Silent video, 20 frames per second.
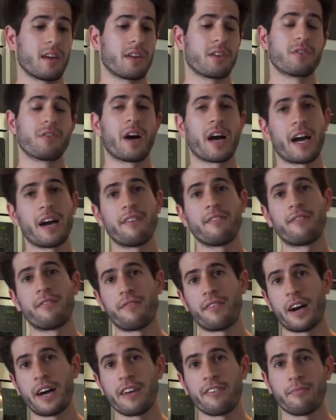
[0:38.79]
and you'll have
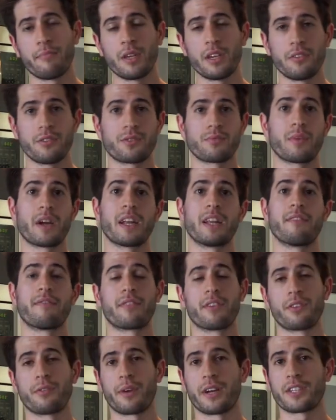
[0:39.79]
5 meals ready
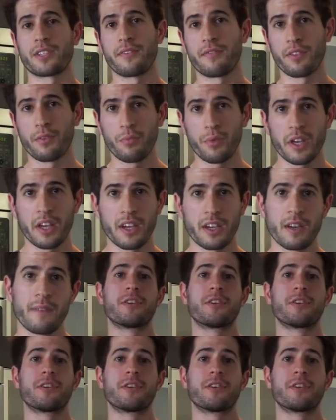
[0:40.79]
for the rest of the week.